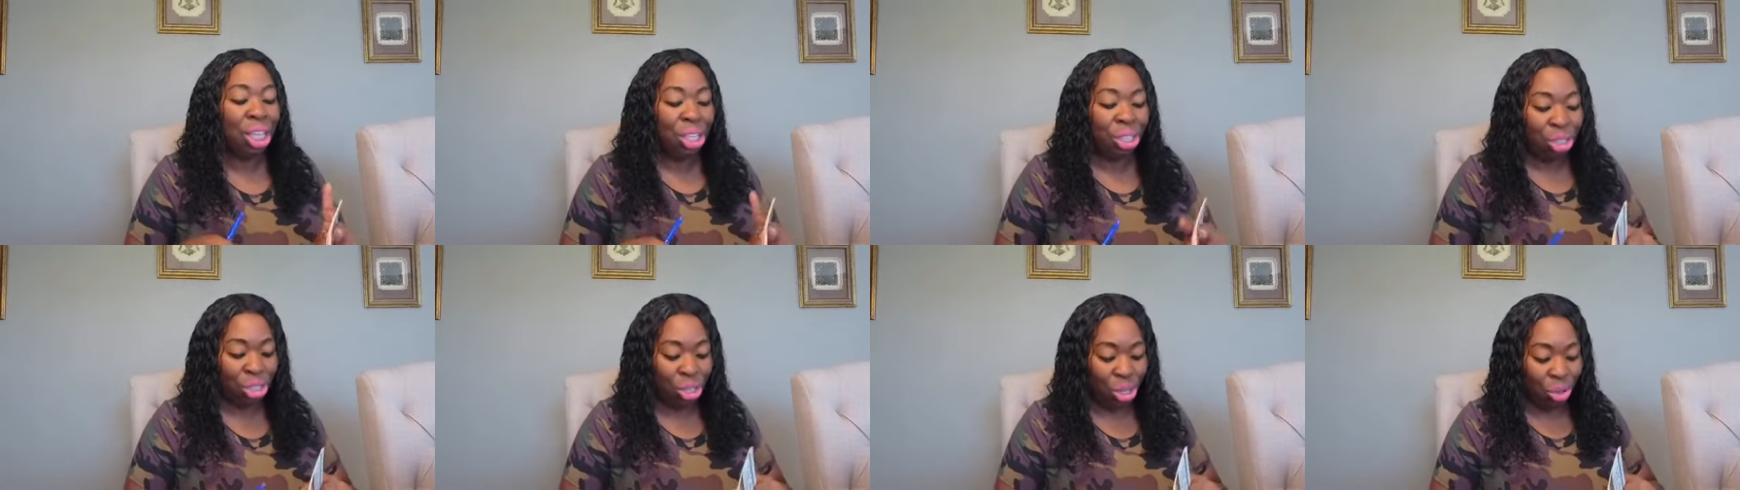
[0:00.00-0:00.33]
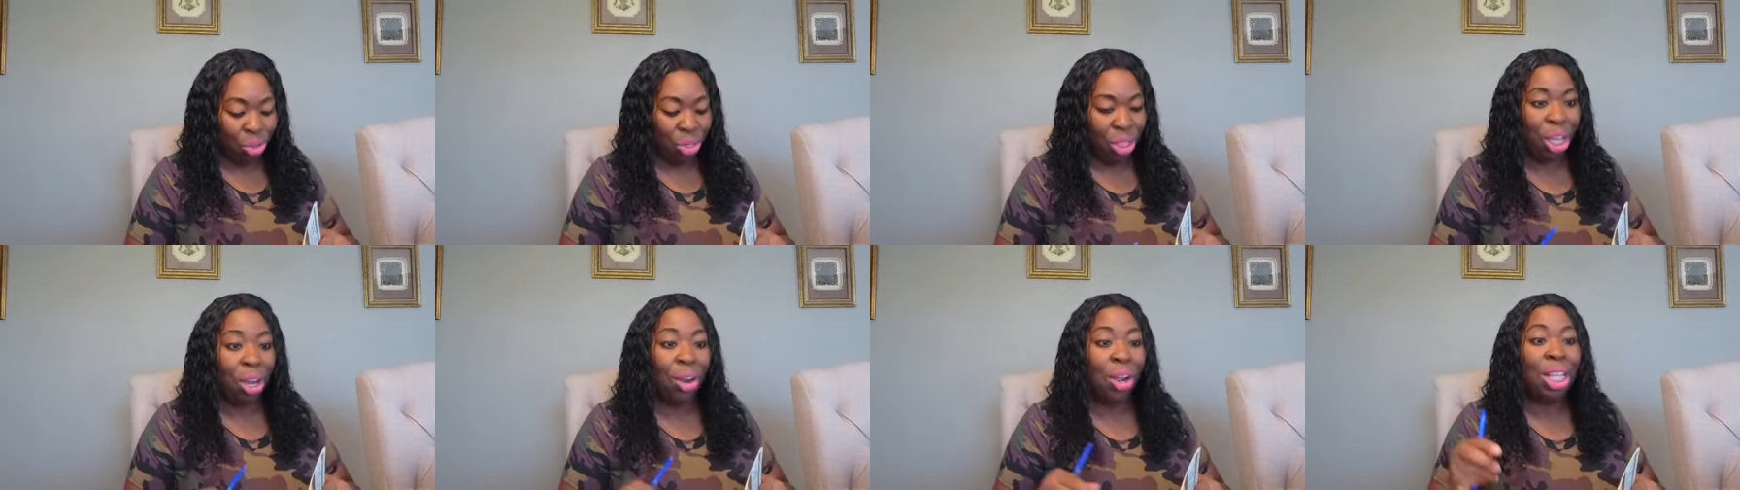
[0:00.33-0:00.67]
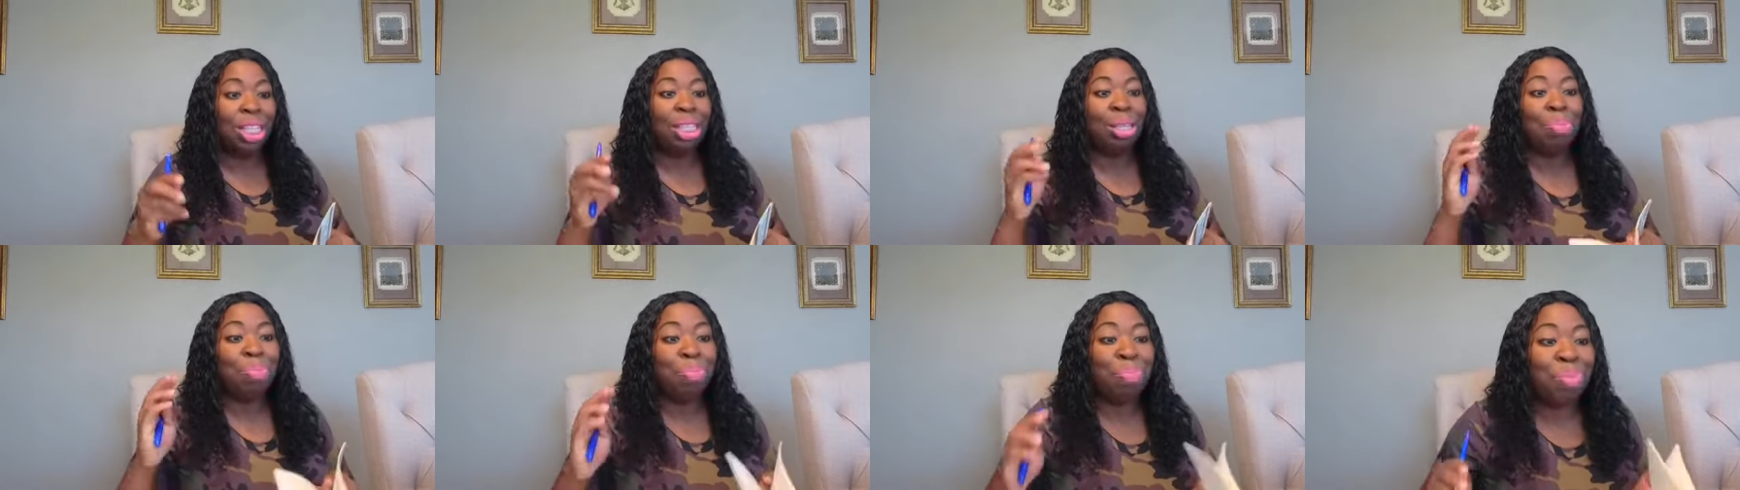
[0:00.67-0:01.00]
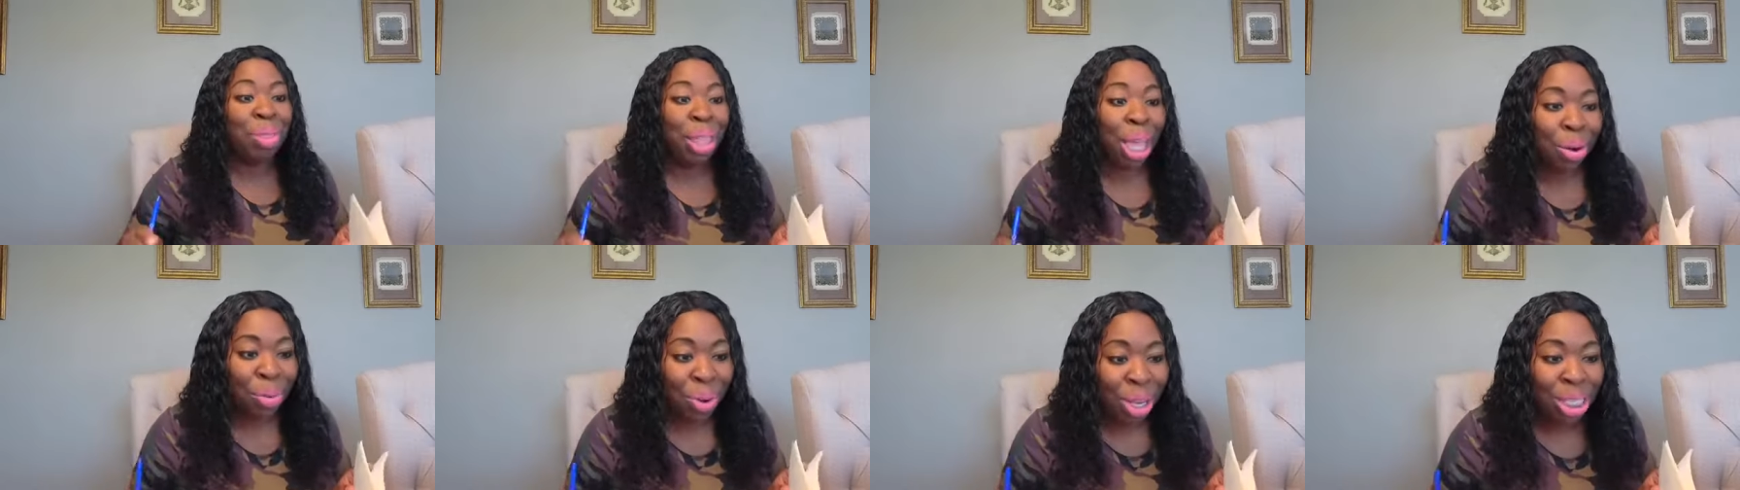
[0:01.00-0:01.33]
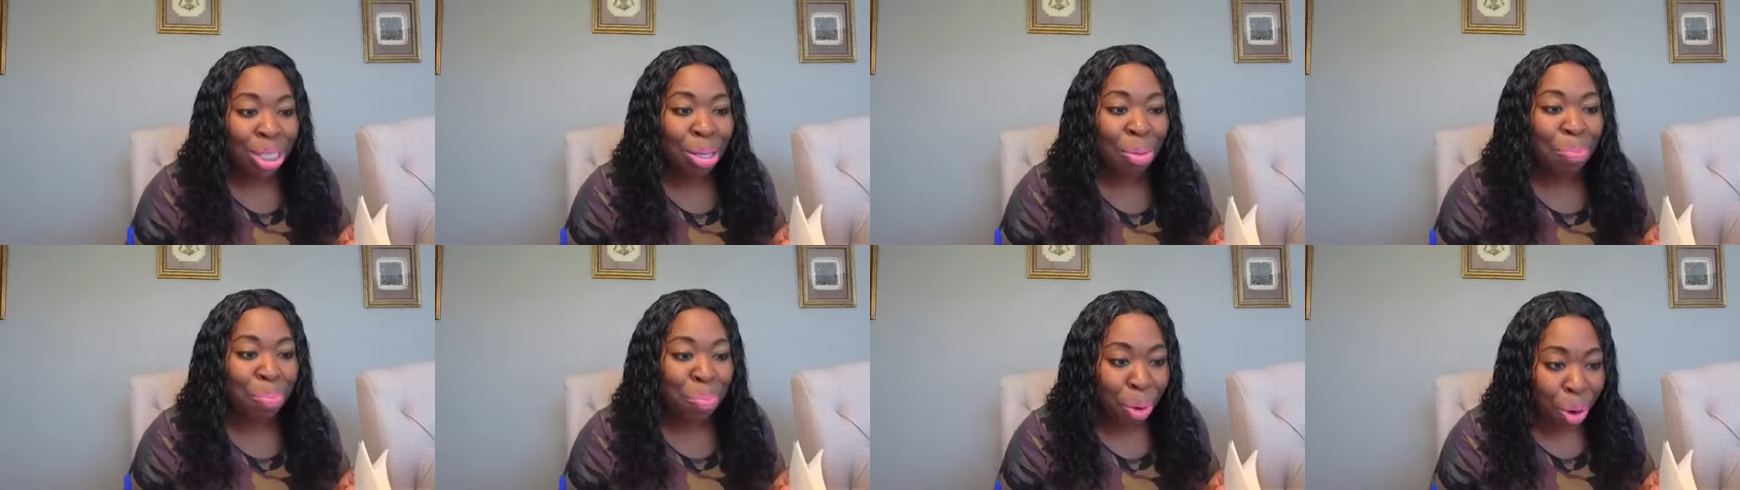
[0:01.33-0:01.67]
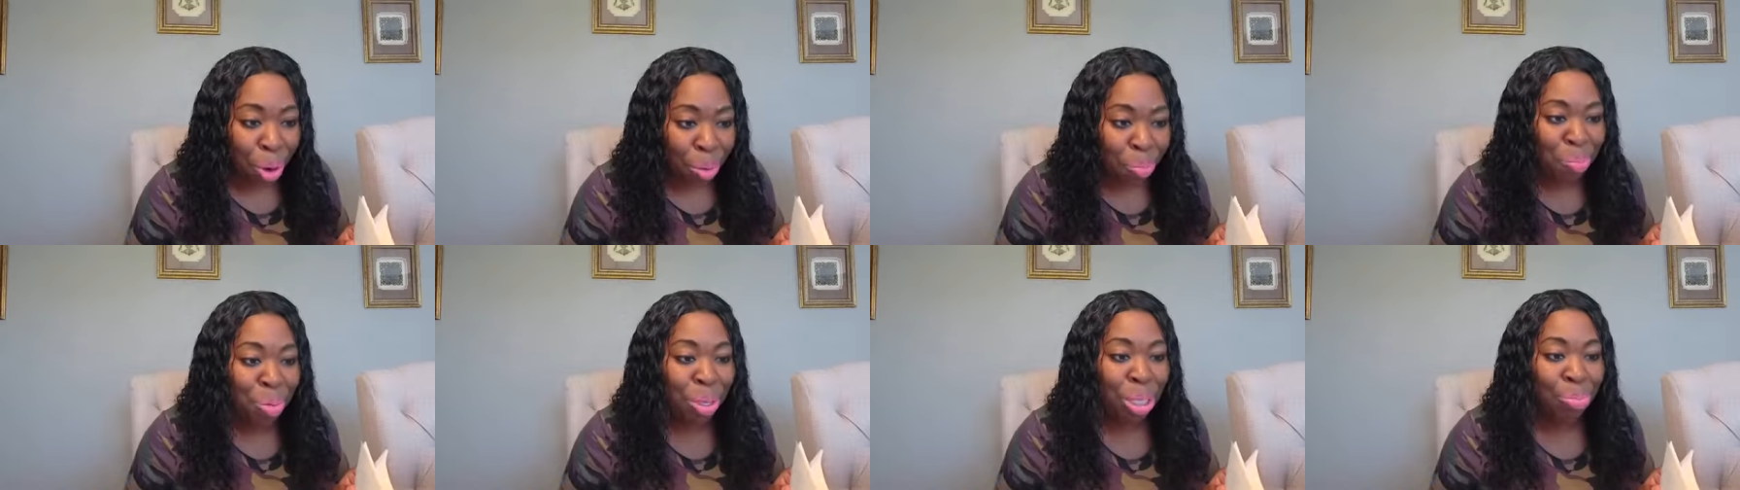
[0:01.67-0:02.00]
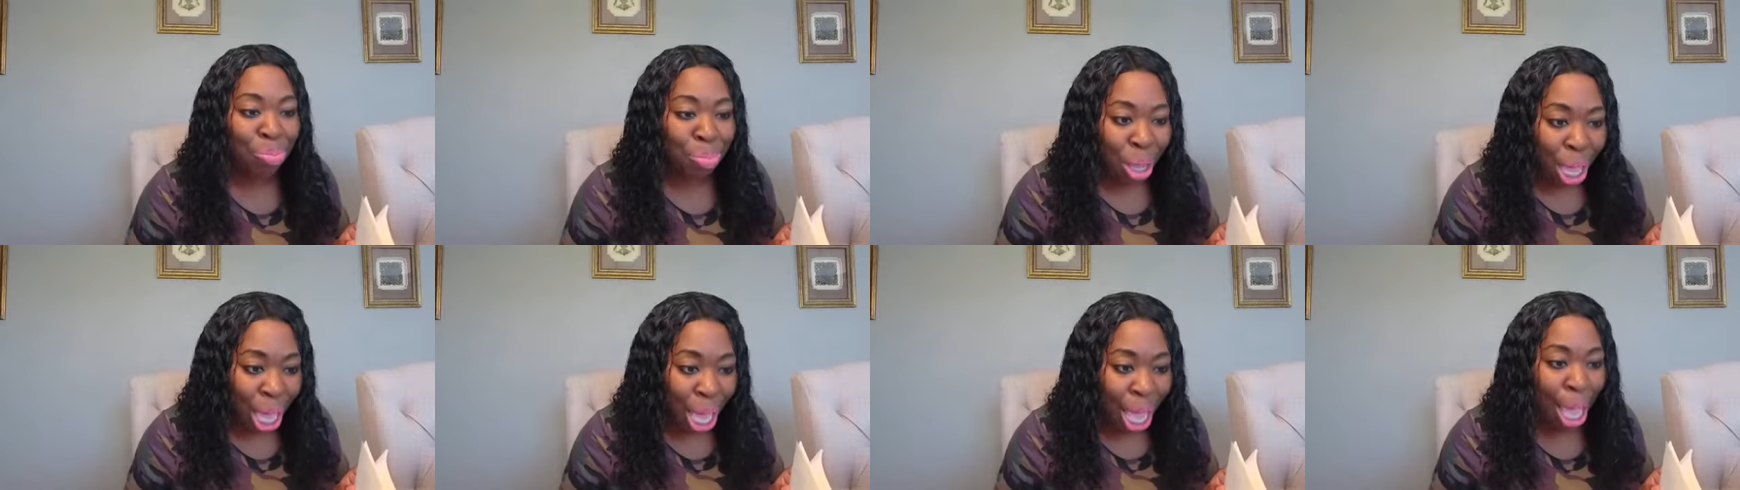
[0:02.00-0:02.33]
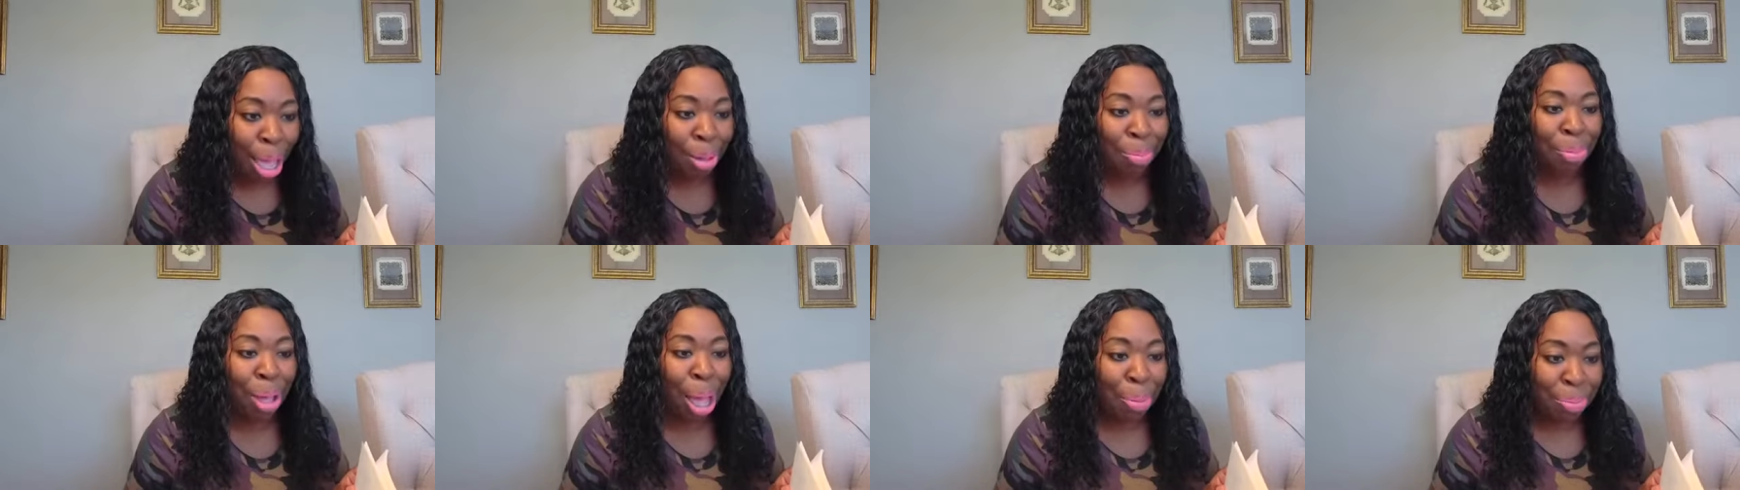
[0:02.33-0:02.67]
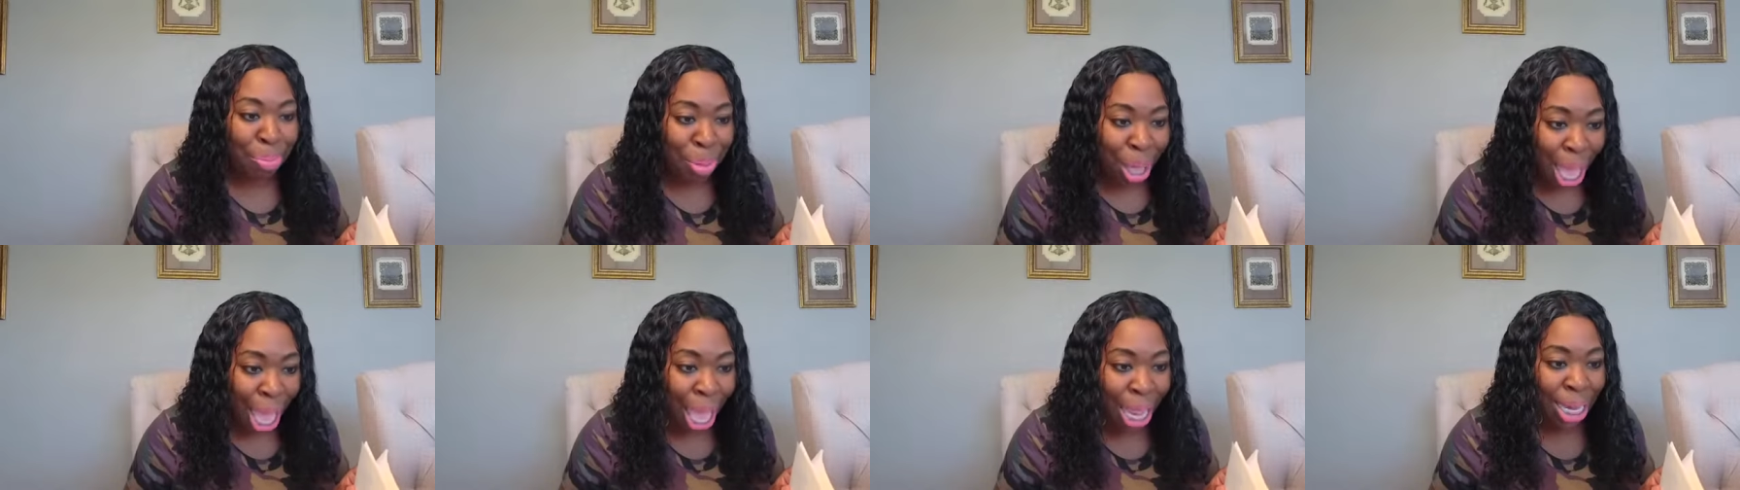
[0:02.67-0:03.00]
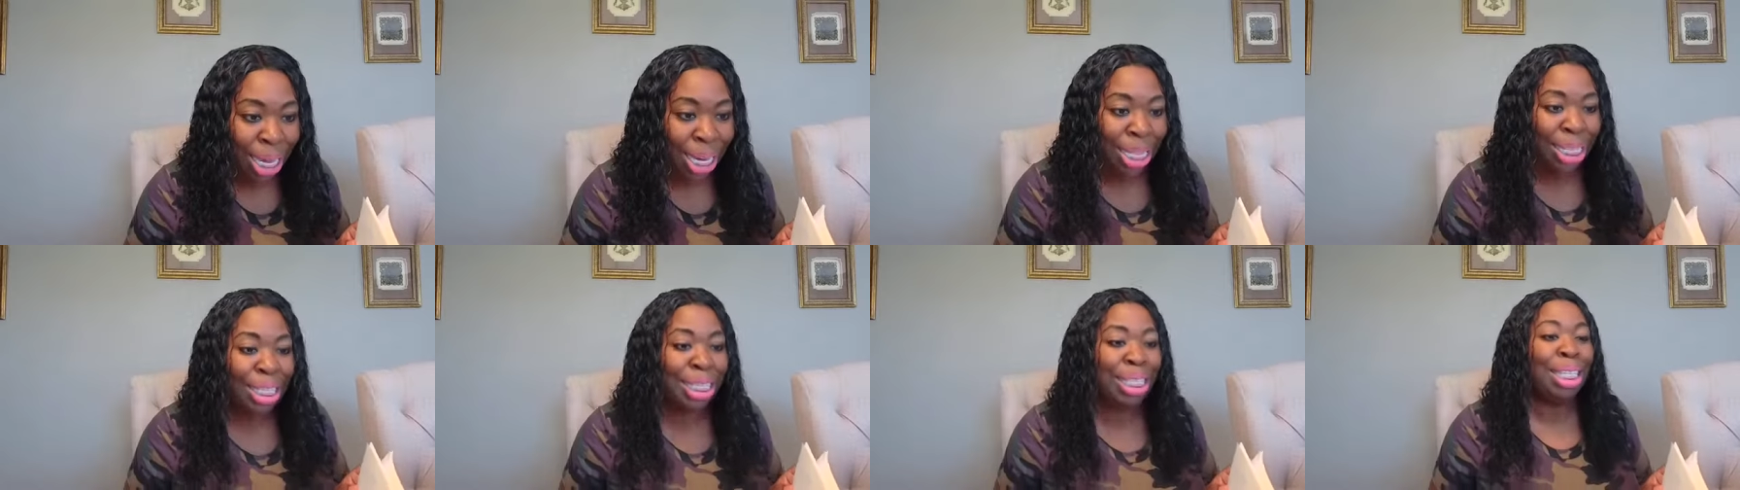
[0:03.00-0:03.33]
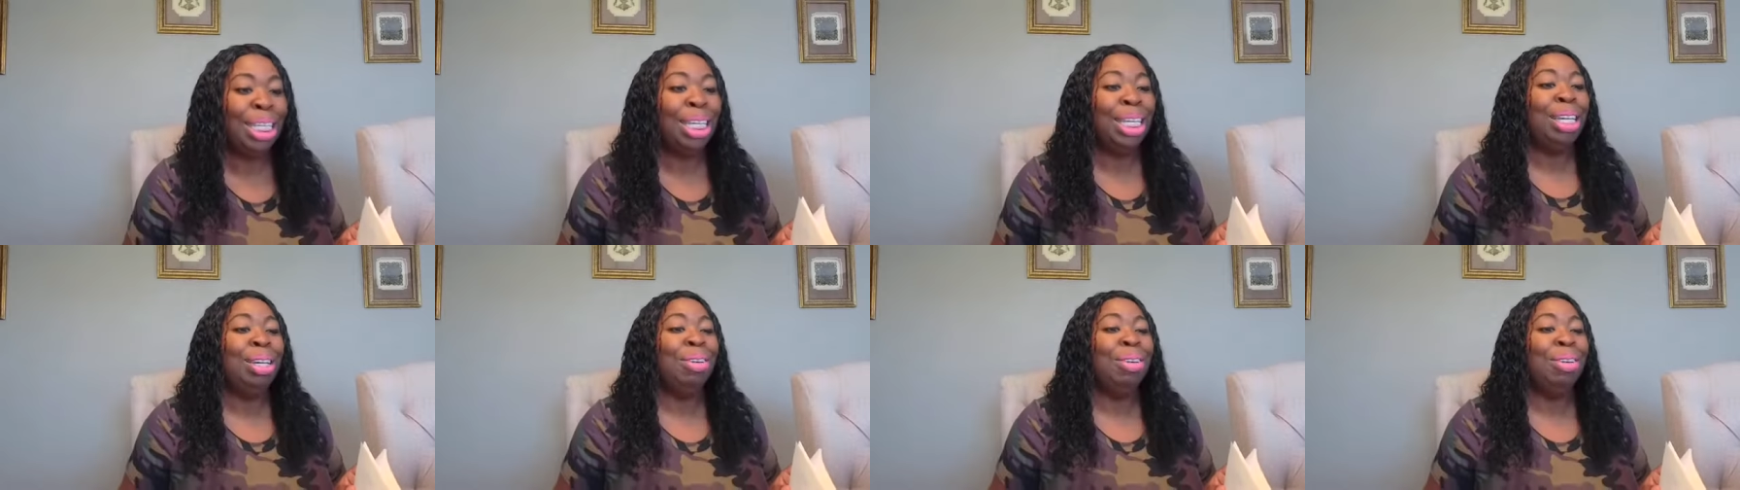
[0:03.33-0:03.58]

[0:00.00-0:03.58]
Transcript: So there is a there is a purpose behind my madness.